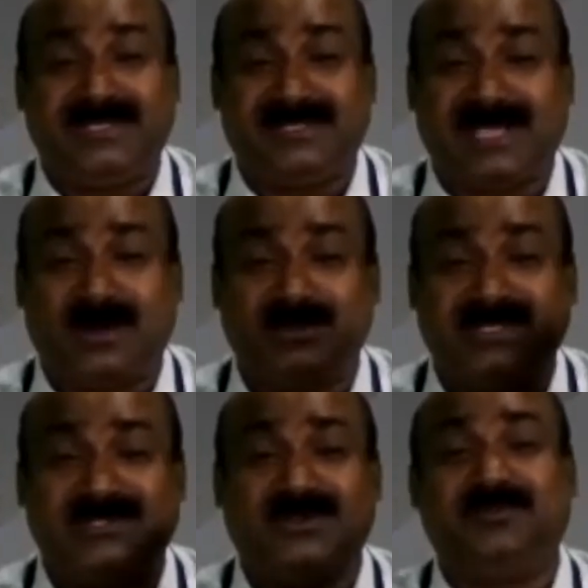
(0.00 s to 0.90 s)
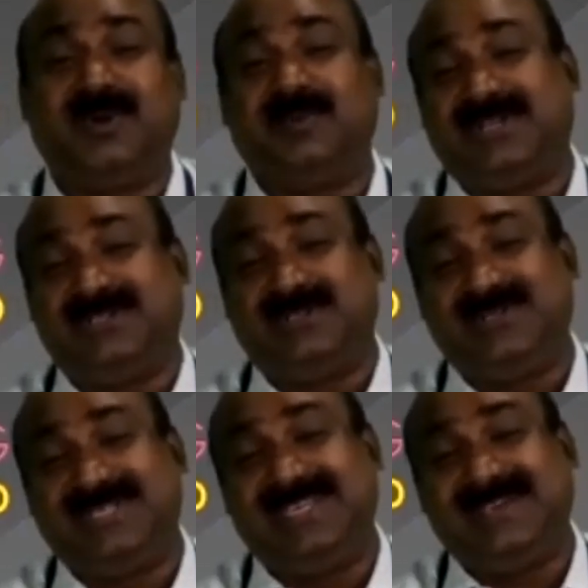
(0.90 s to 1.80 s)
such thousands of memories, you
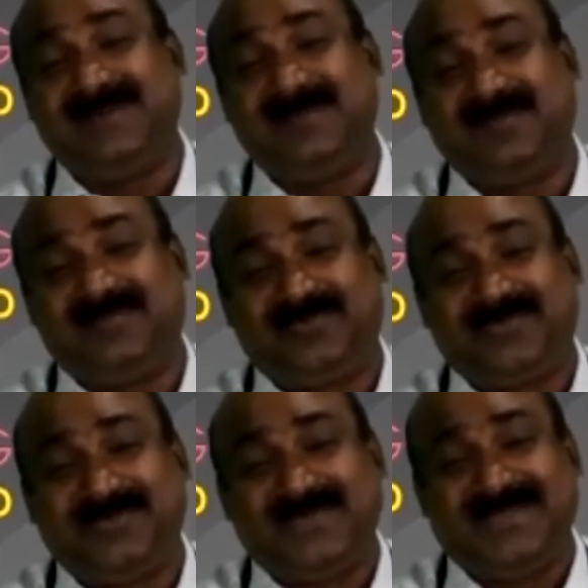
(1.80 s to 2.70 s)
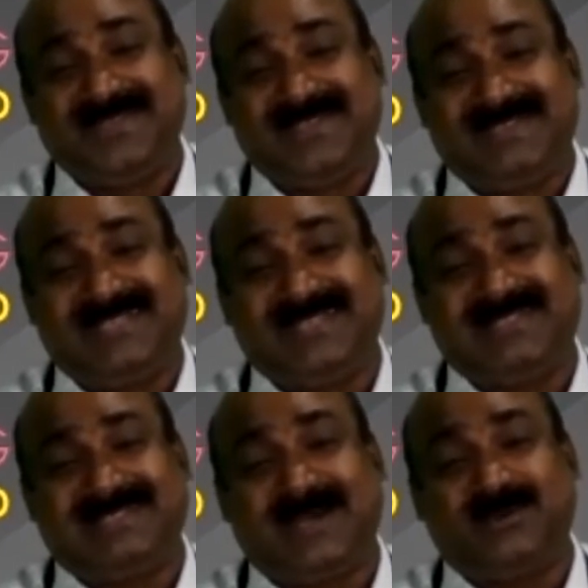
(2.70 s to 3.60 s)
see.
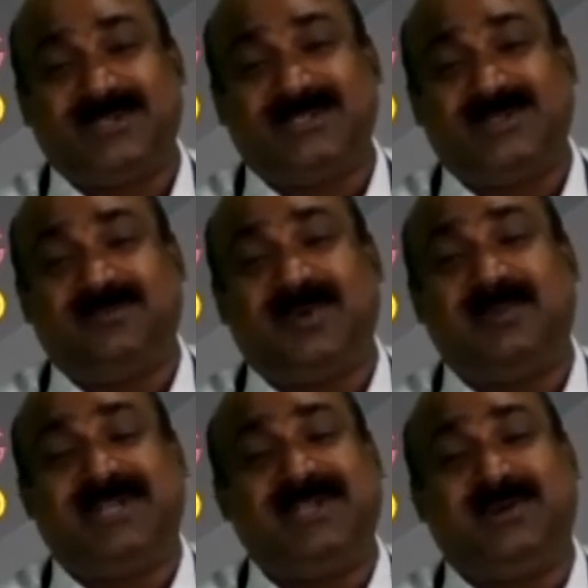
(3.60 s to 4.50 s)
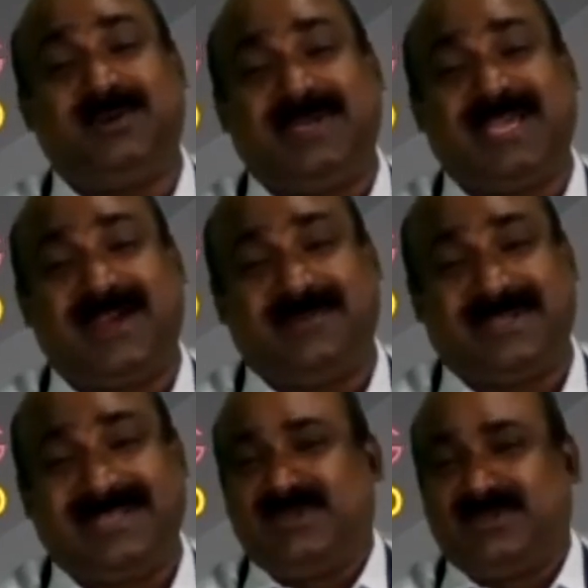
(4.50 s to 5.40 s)
Such thousands of memories you'll be
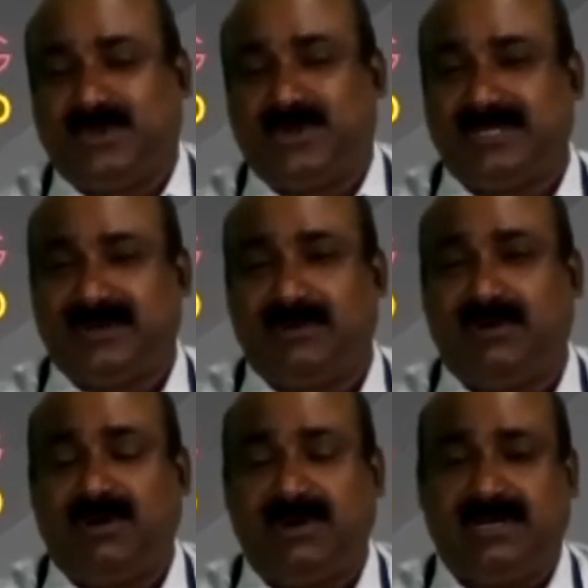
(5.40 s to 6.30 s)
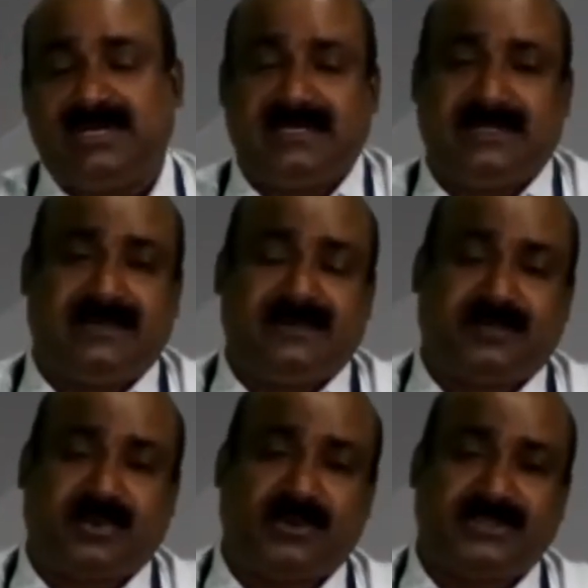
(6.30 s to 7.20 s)
having. So the whole
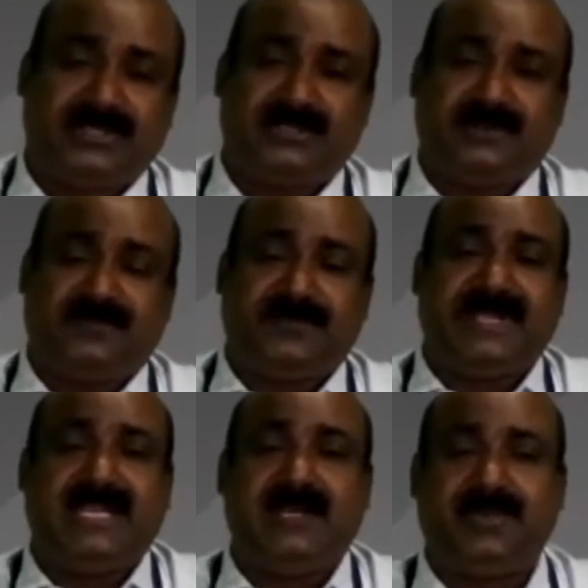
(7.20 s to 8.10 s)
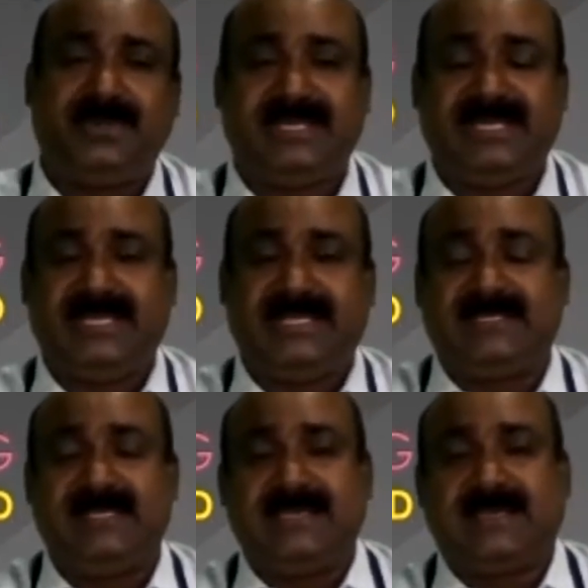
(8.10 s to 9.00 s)
process of NLP
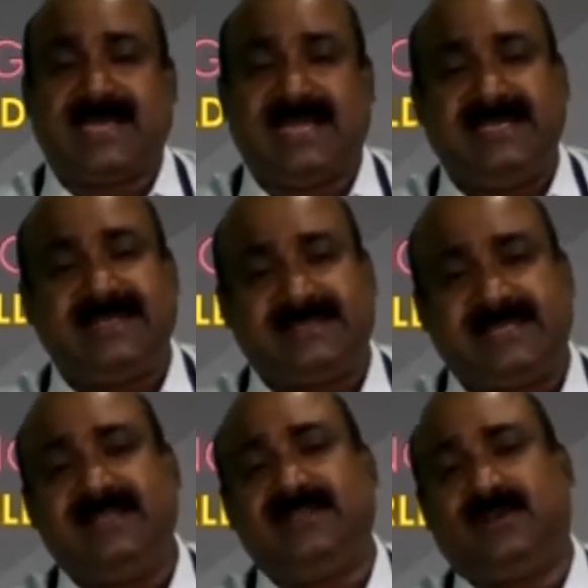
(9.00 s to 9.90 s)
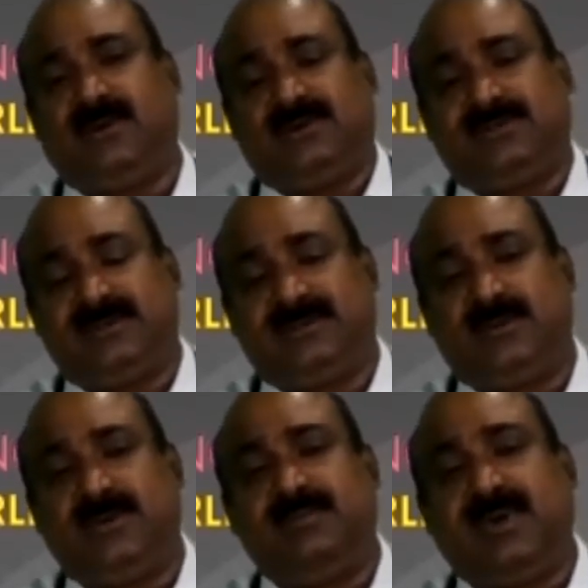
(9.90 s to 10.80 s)
is collecting those
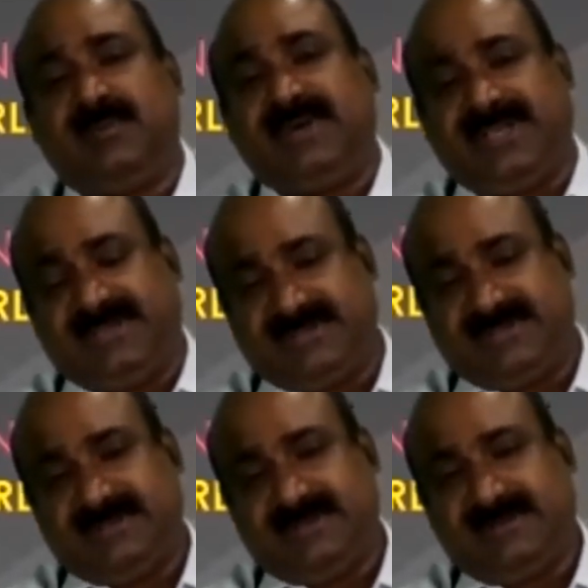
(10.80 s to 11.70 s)
good memories,